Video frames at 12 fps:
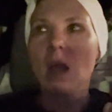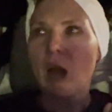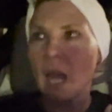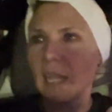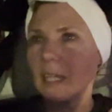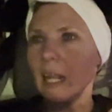
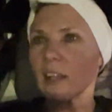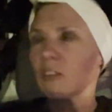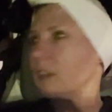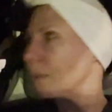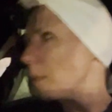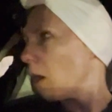I can
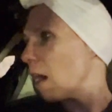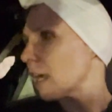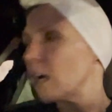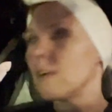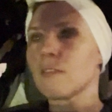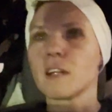actually park
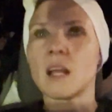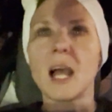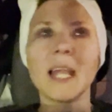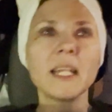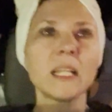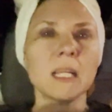
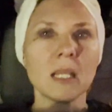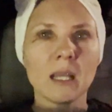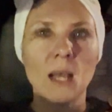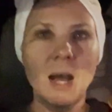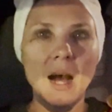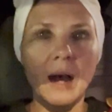overnight.
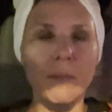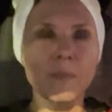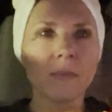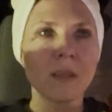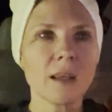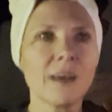
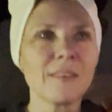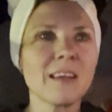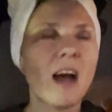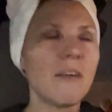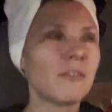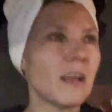Um, I was
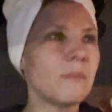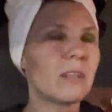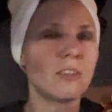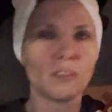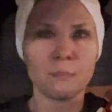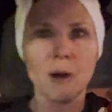half
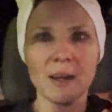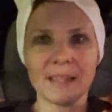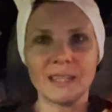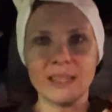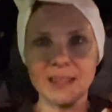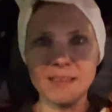tempted to just park
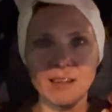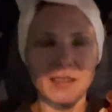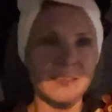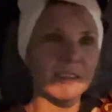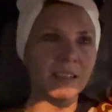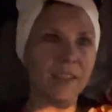in a
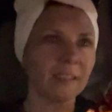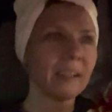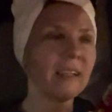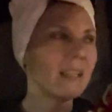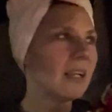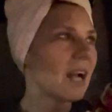Nissan dealer,
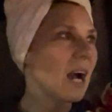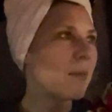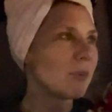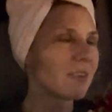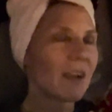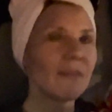
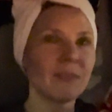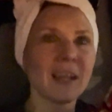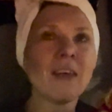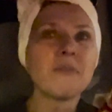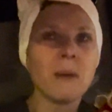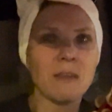um, which I've
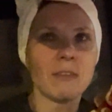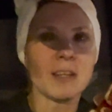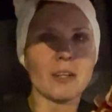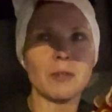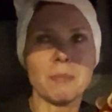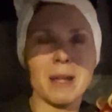left my
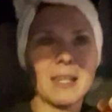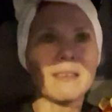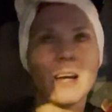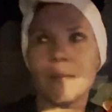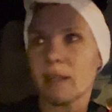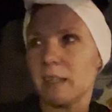vehicle many
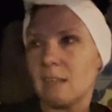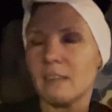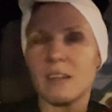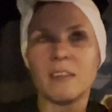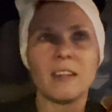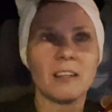times at
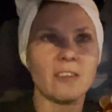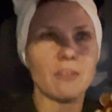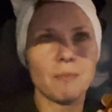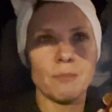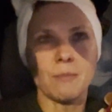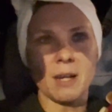Nissan
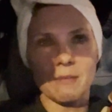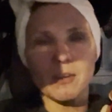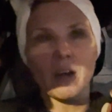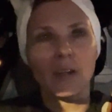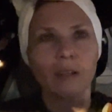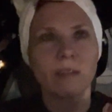dealers when I've
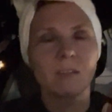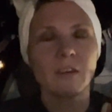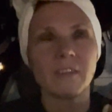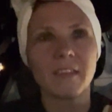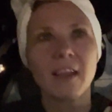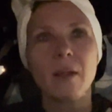gotten
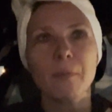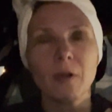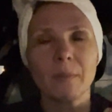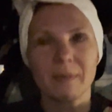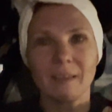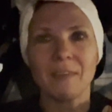gone to the
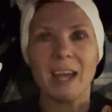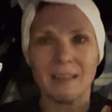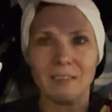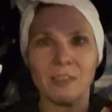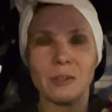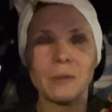airport because I've
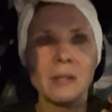had to